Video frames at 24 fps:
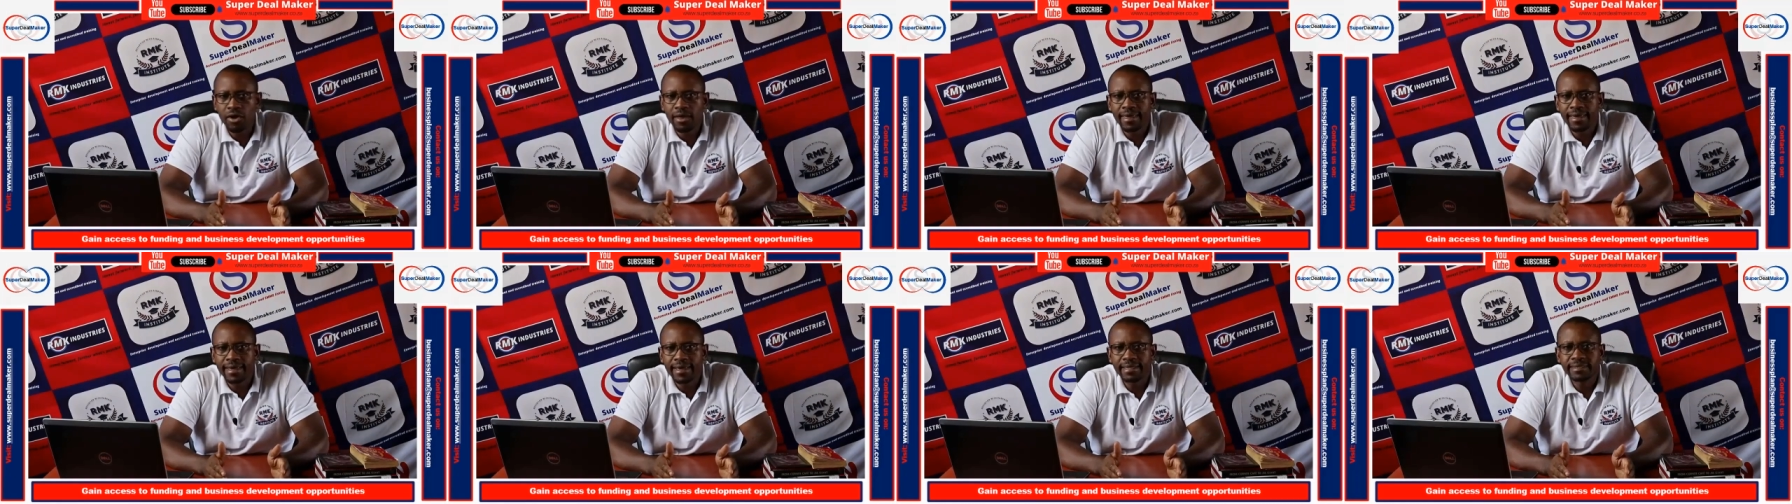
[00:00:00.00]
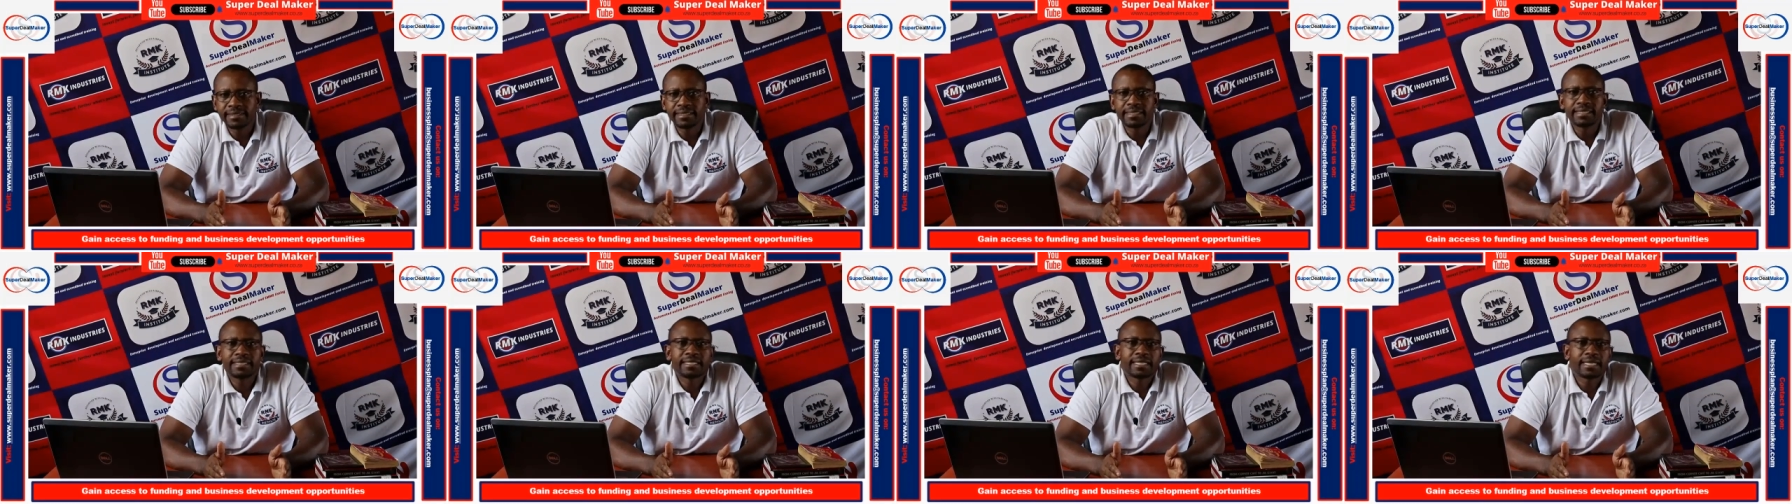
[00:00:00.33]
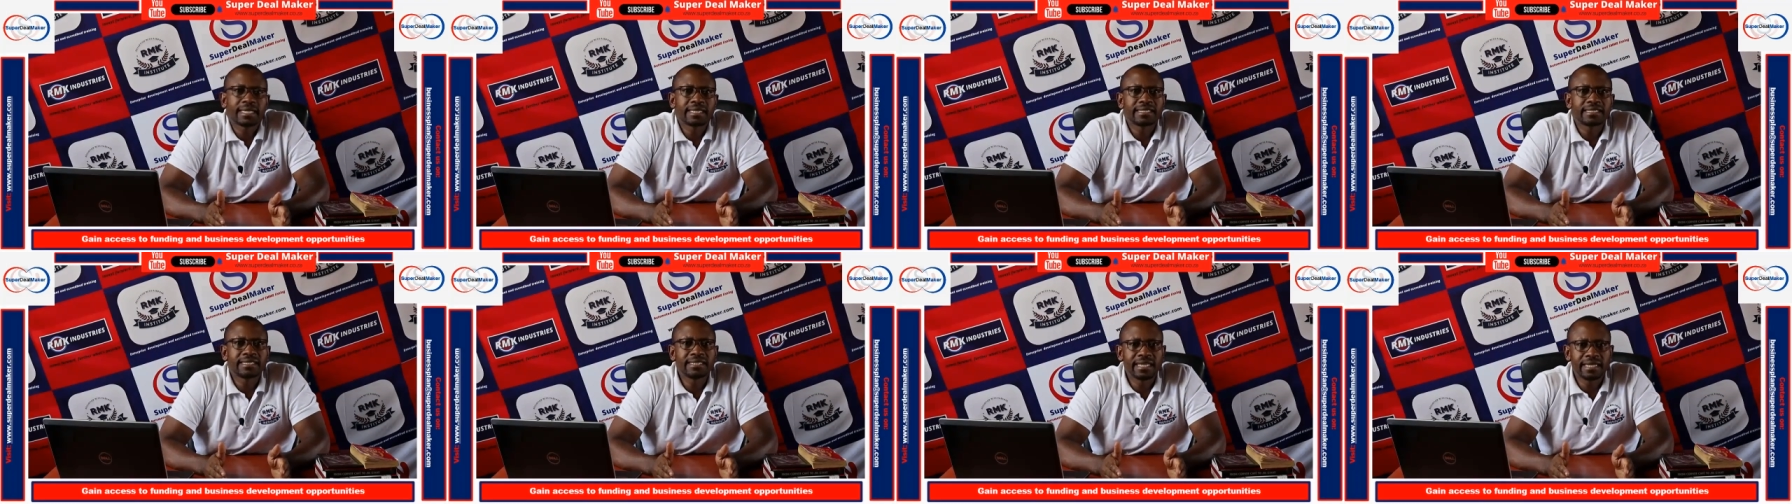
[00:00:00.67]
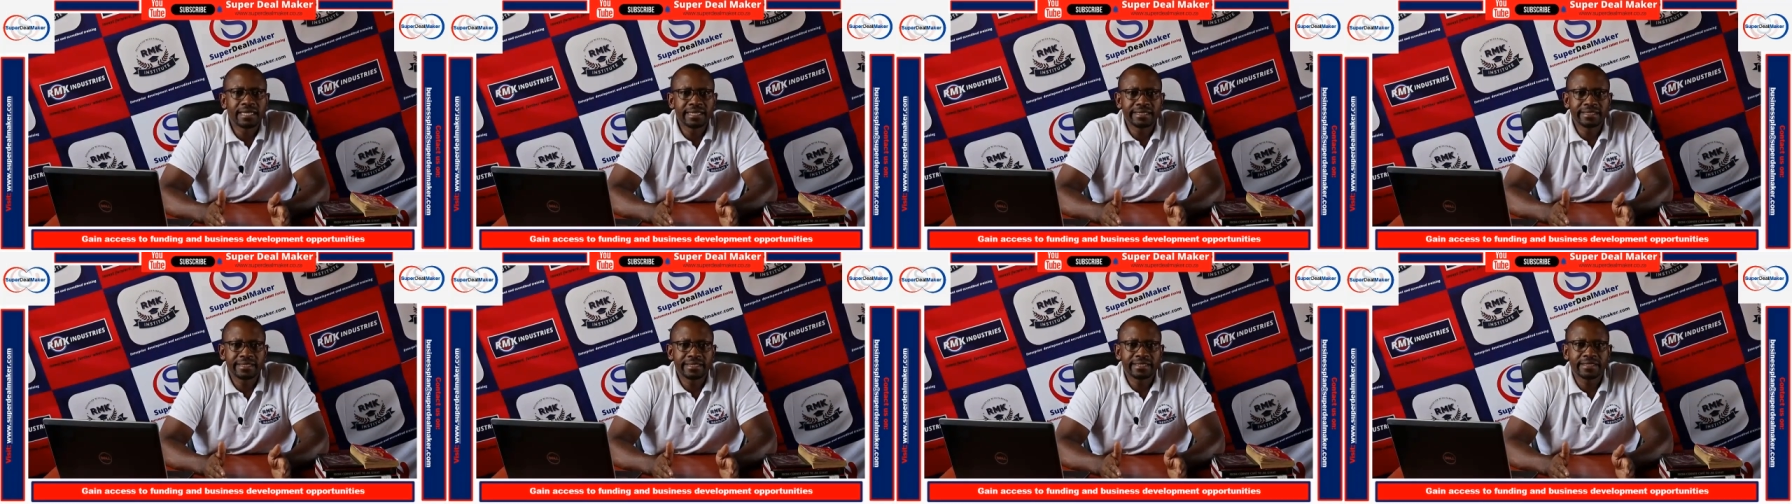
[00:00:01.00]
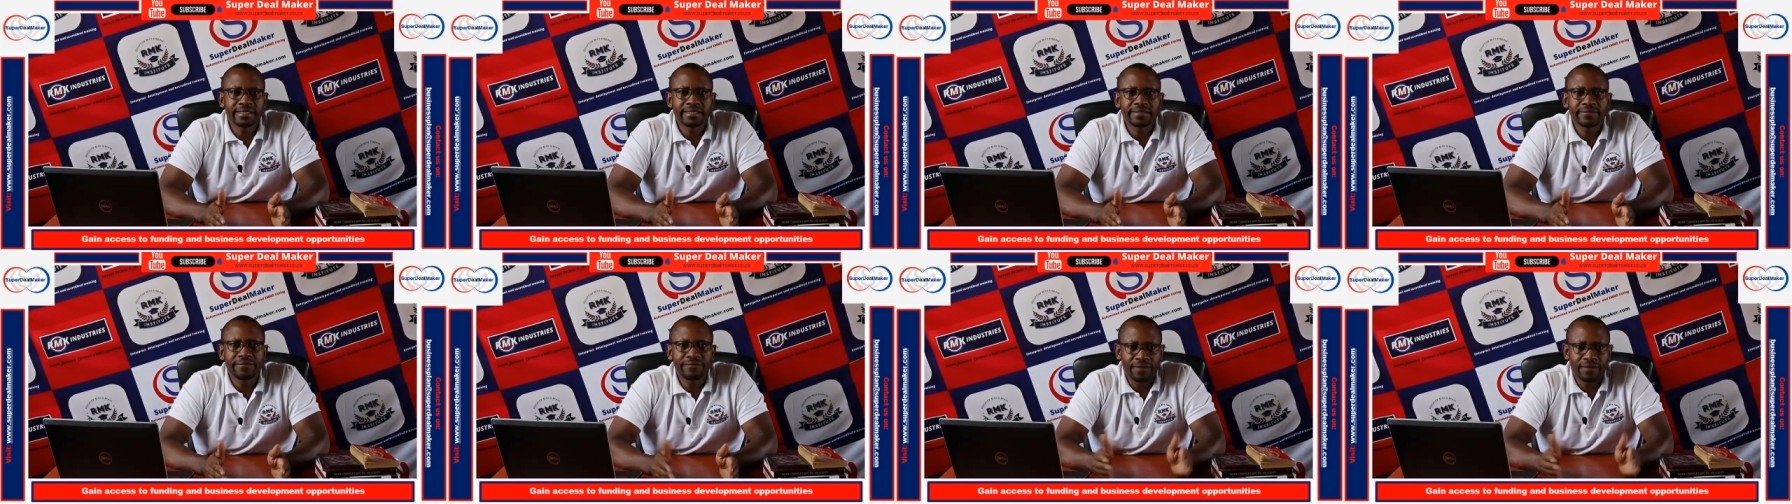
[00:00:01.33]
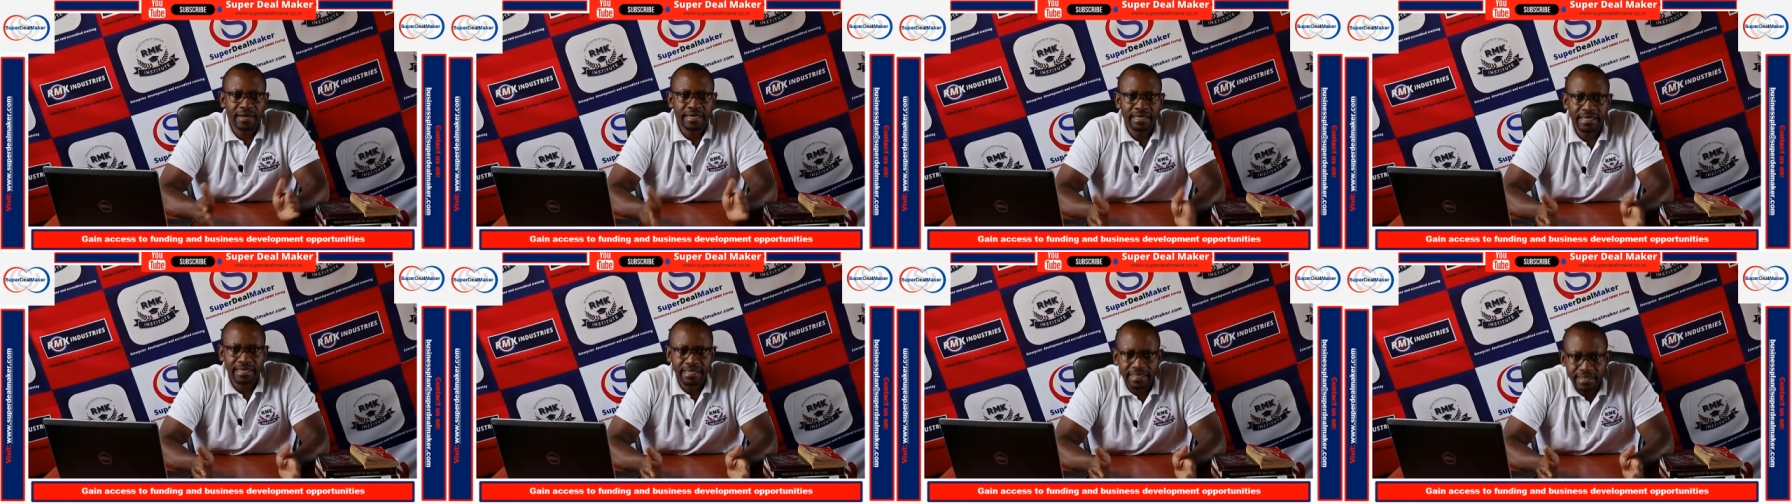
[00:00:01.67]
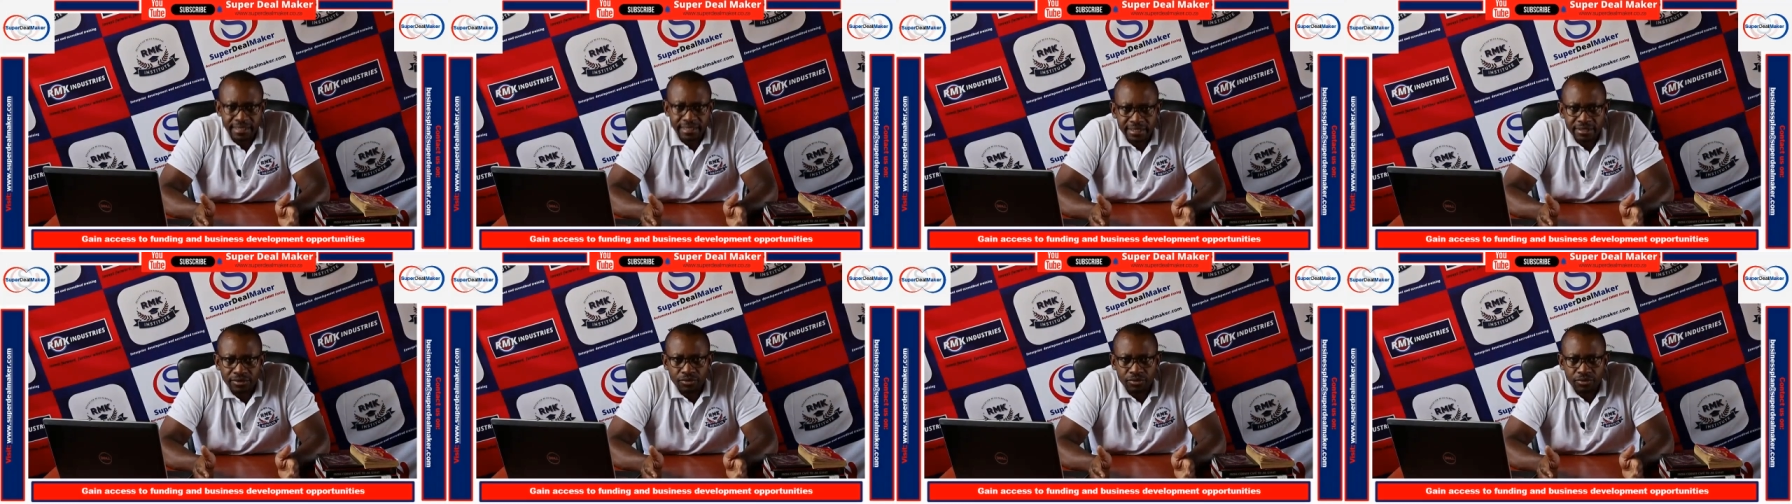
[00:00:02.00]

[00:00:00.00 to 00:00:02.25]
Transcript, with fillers: a discretionary funding